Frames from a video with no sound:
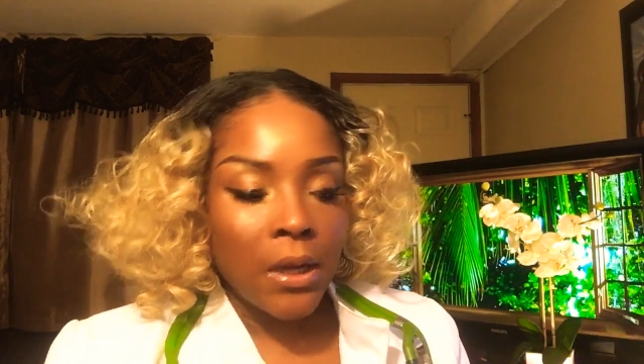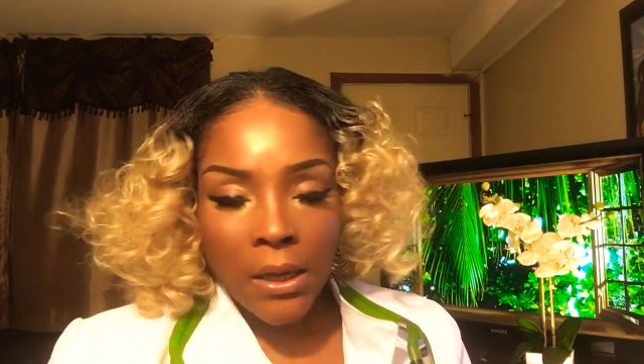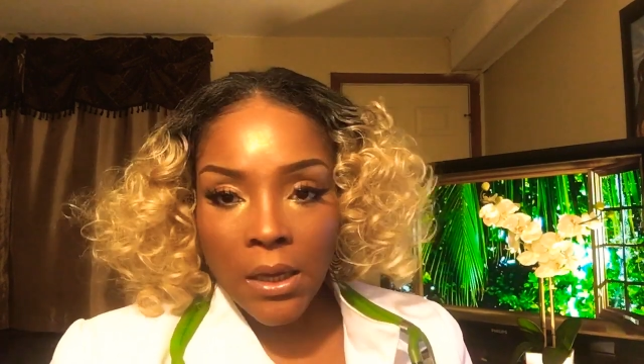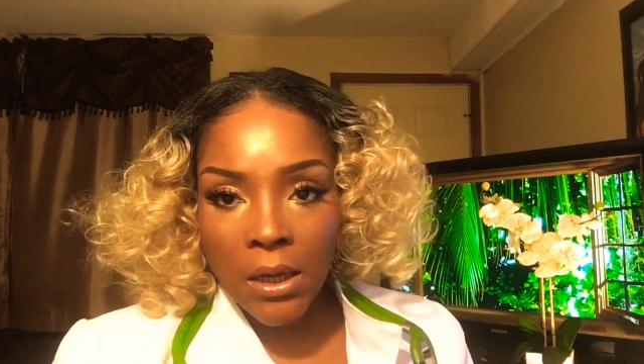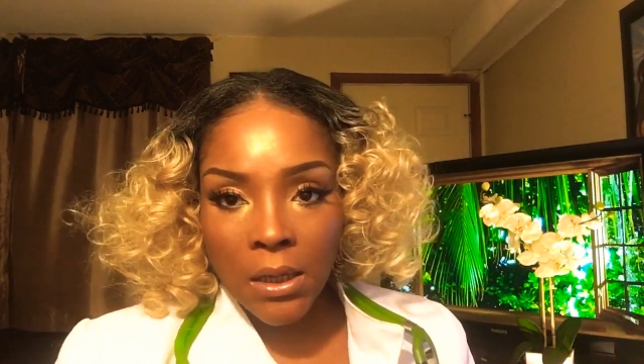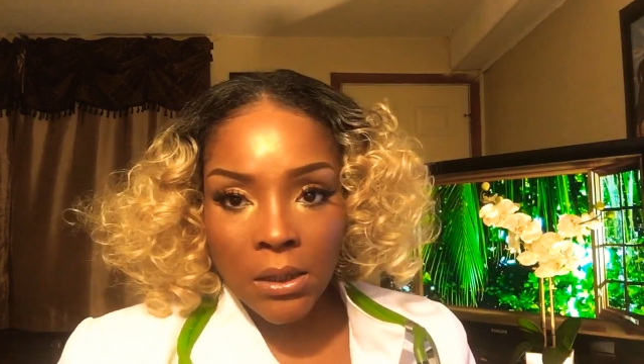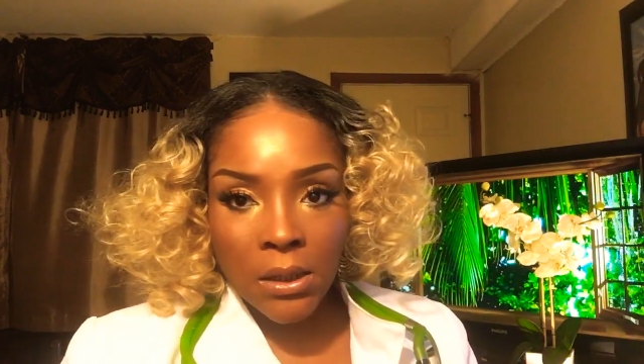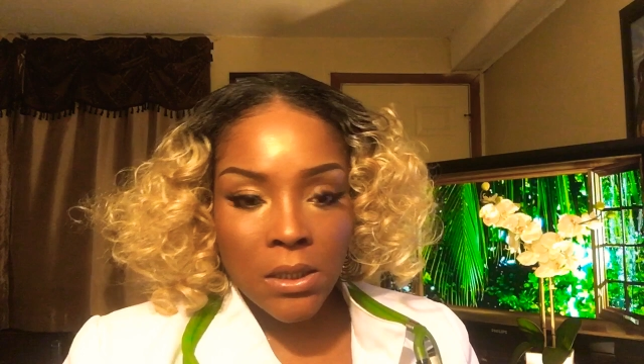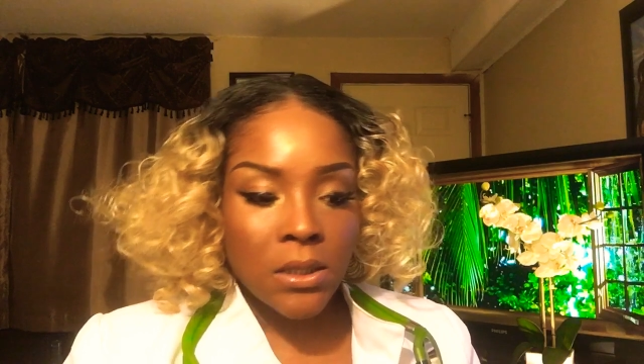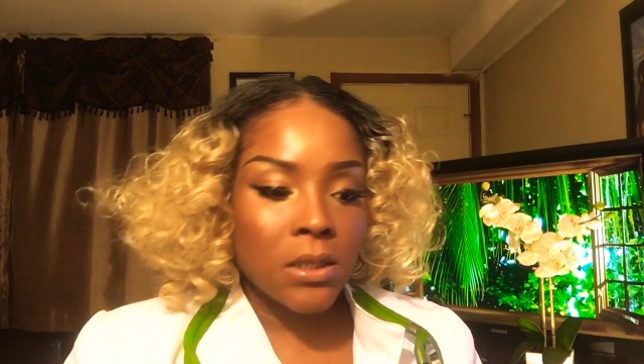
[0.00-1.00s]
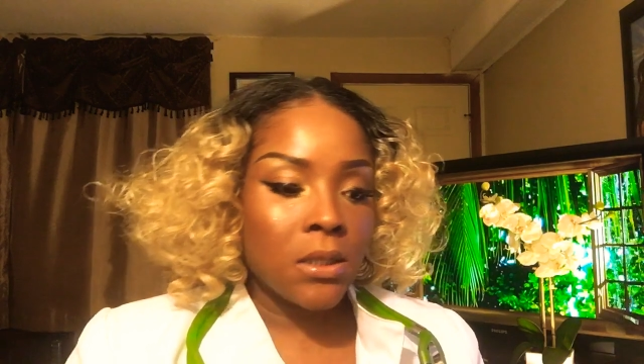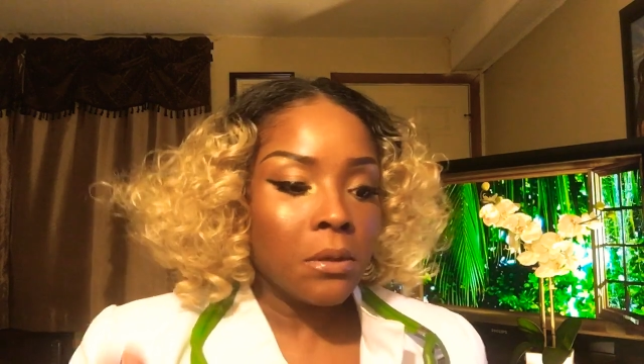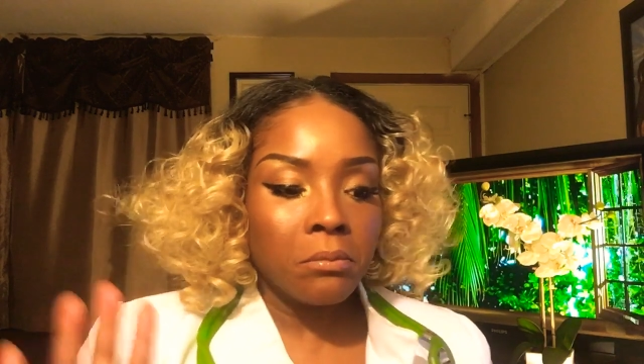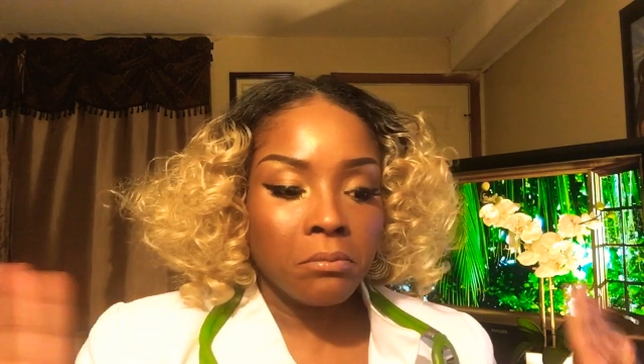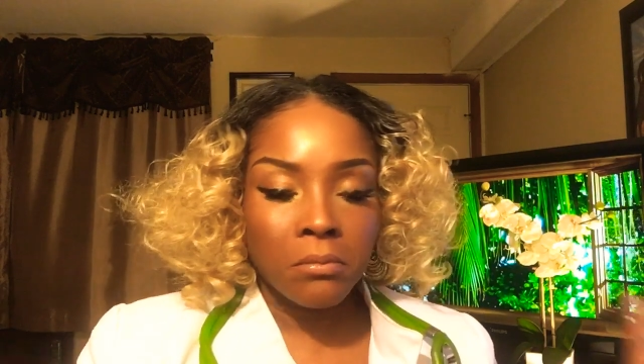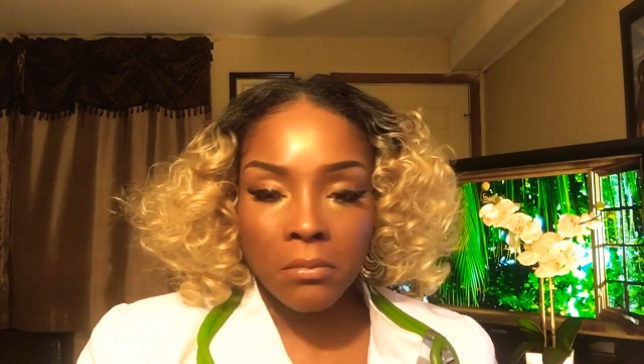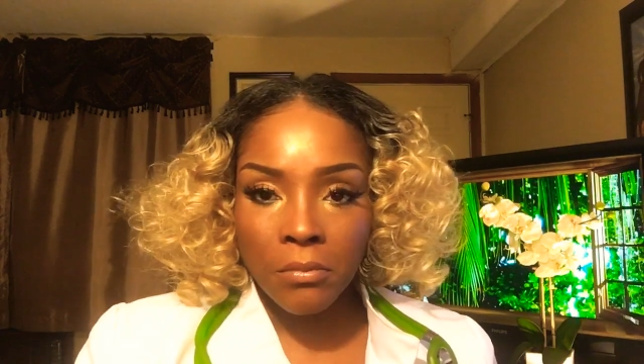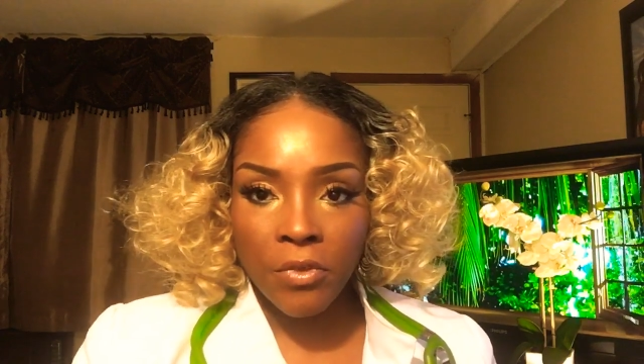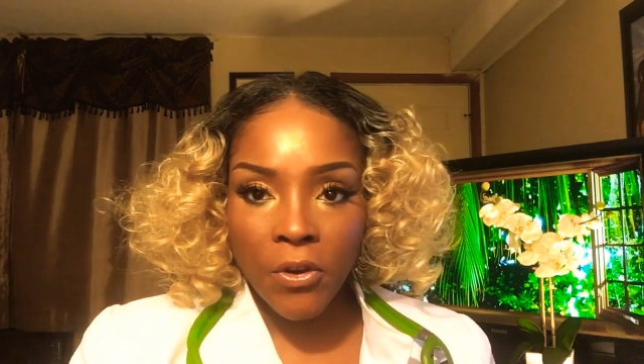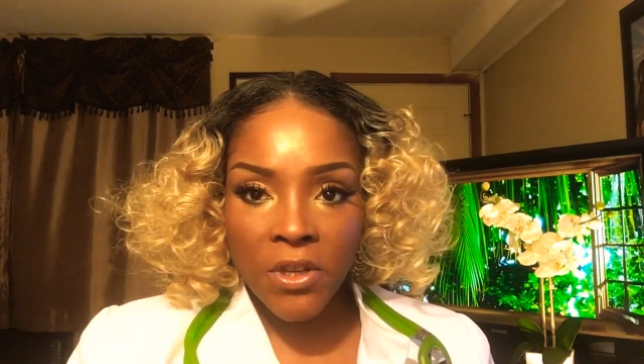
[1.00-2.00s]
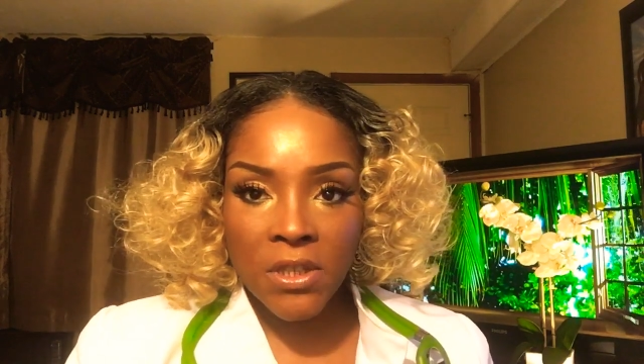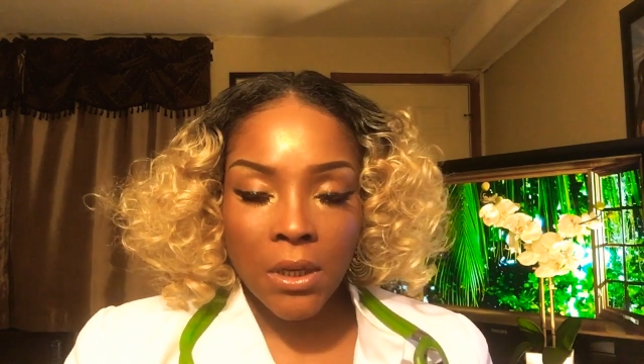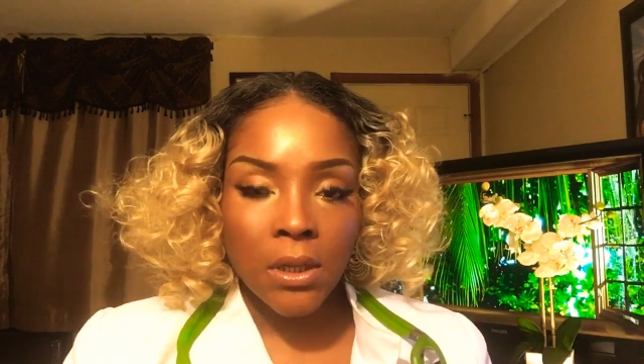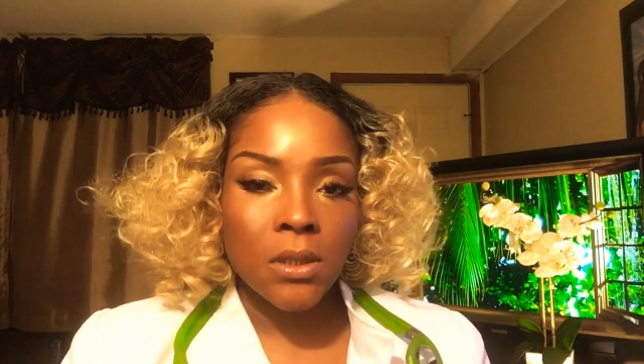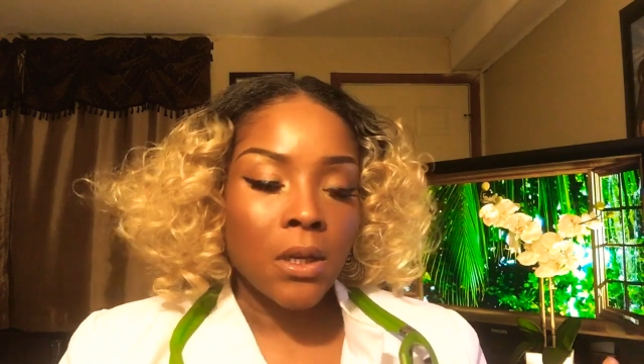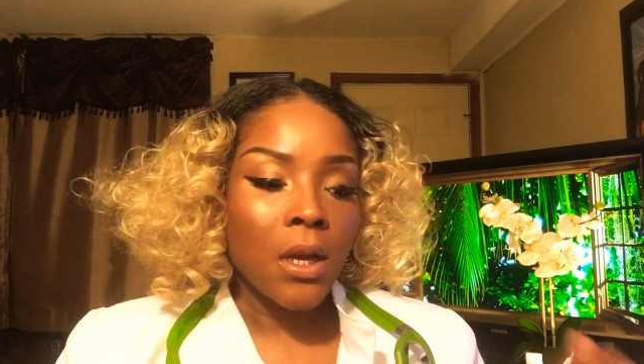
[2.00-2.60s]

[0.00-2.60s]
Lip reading: in at least 30 seconds.